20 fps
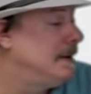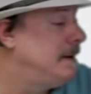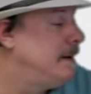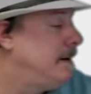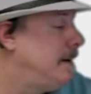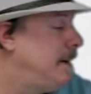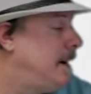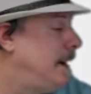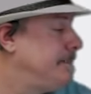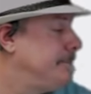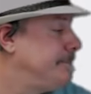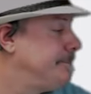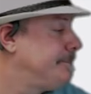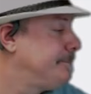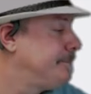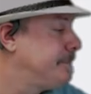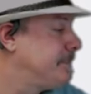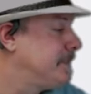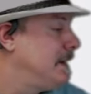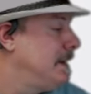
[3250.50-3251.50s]
All right.
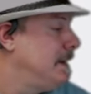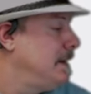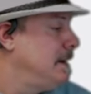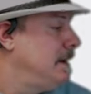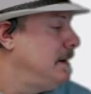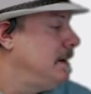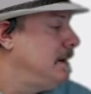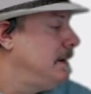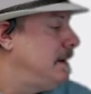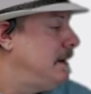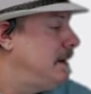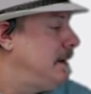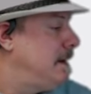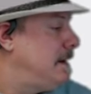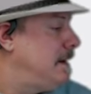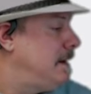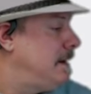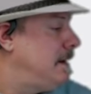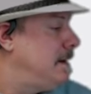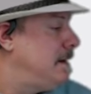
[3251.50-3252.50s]

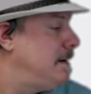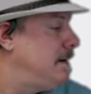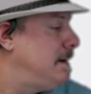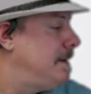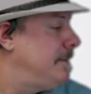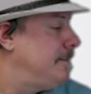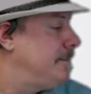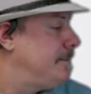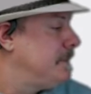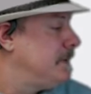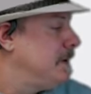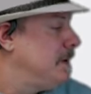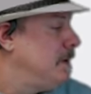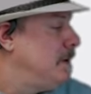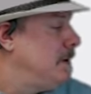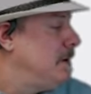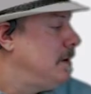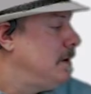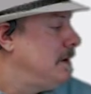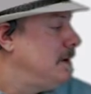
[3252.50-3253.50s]
Uh,
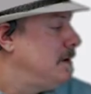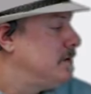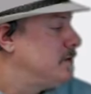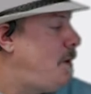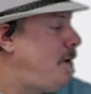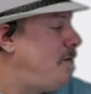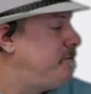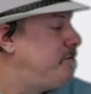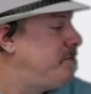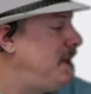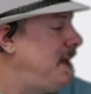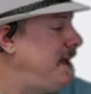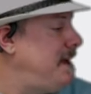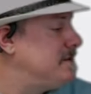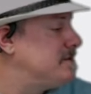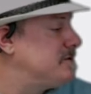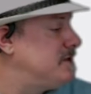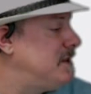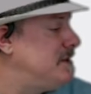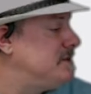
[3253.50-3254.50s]
12th
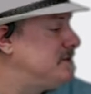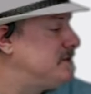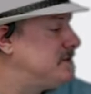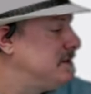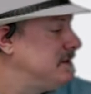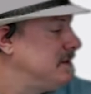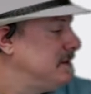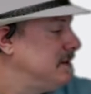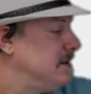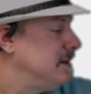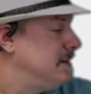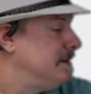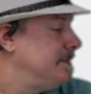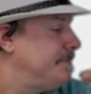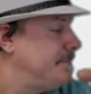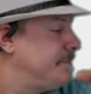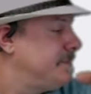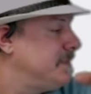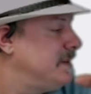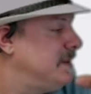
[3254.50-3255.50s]
player says,
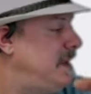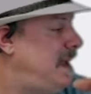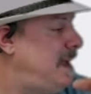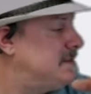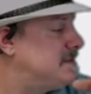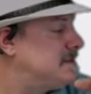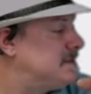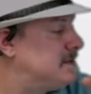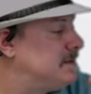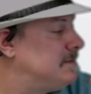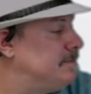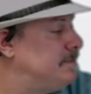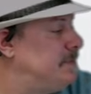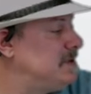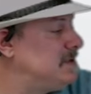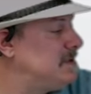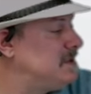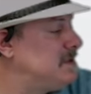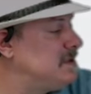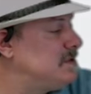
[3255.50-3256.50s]
yes,
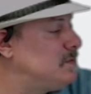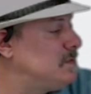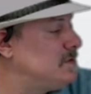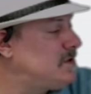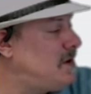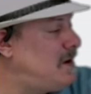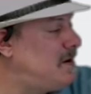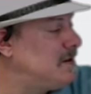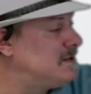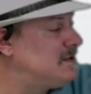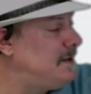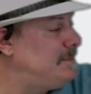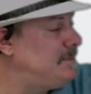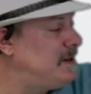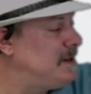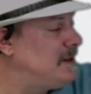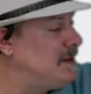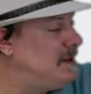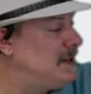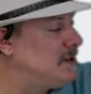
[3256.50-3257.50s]
businesses will start
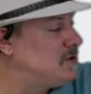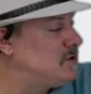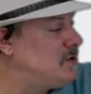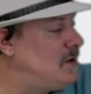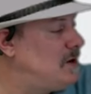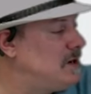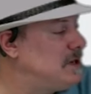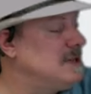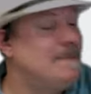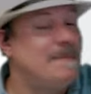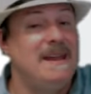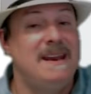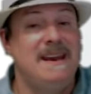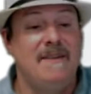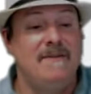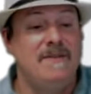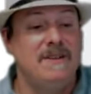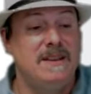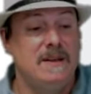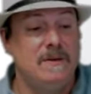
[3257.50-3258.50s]
accepting electroneum and
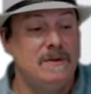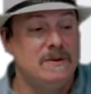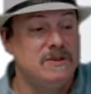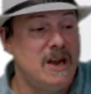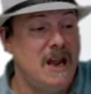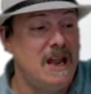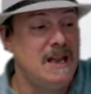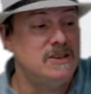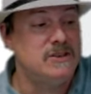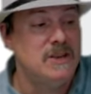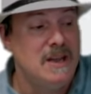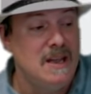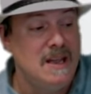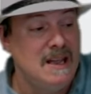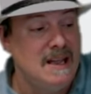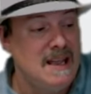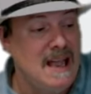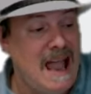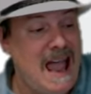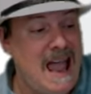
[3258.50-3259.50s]
everything will change.
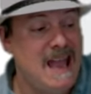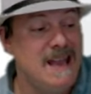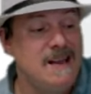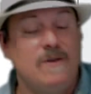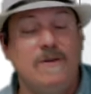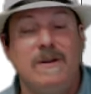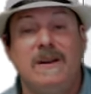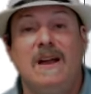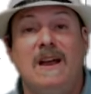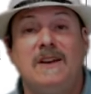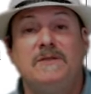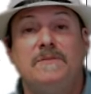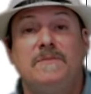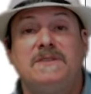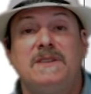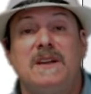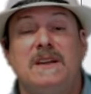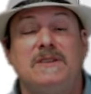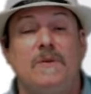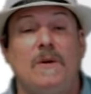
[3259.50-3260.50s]
I agree
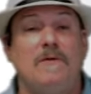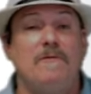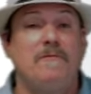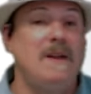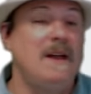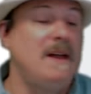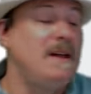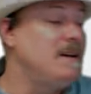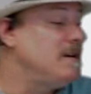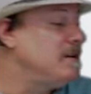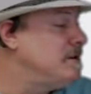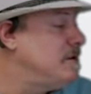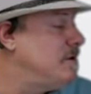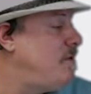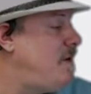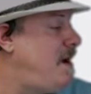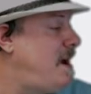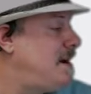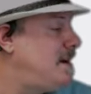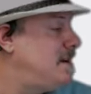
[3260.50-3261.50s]
100% 12 player.
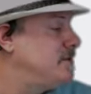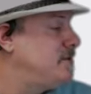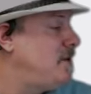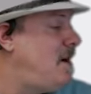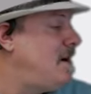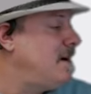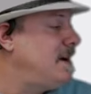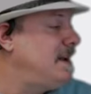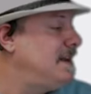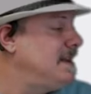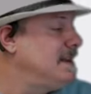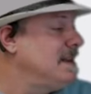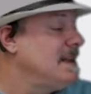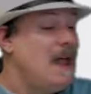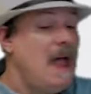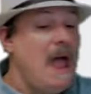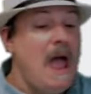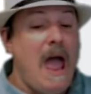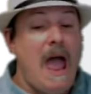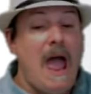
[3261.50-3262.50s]
You're right on target.
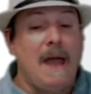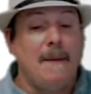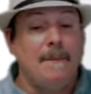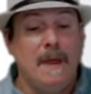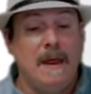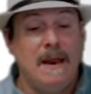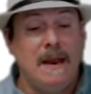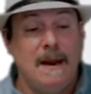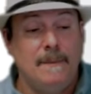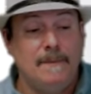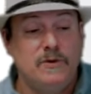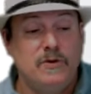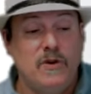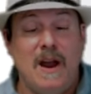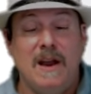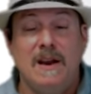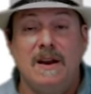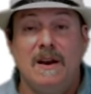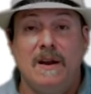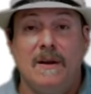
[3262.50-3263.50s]
I'm, and I'm
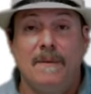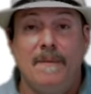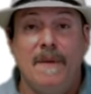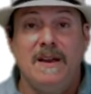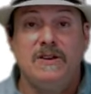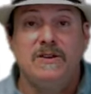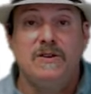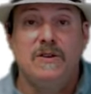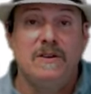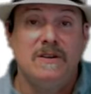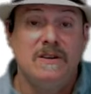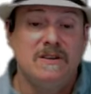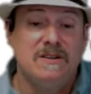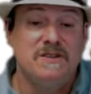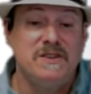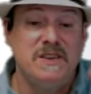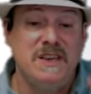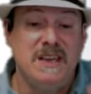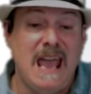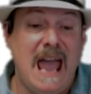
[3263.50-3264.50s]
trying to make sure you
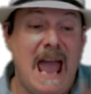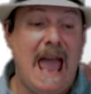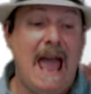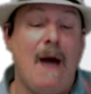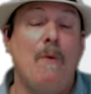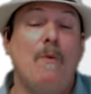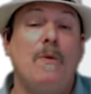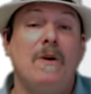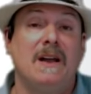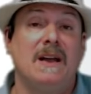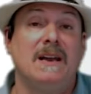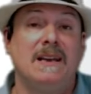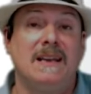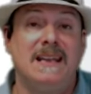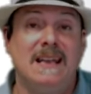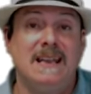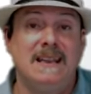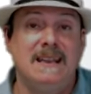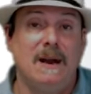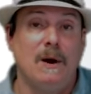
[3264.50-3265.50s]
see how we're going to
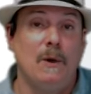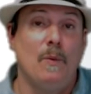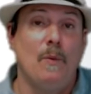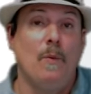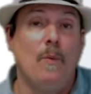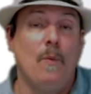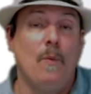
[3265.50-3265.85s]
get there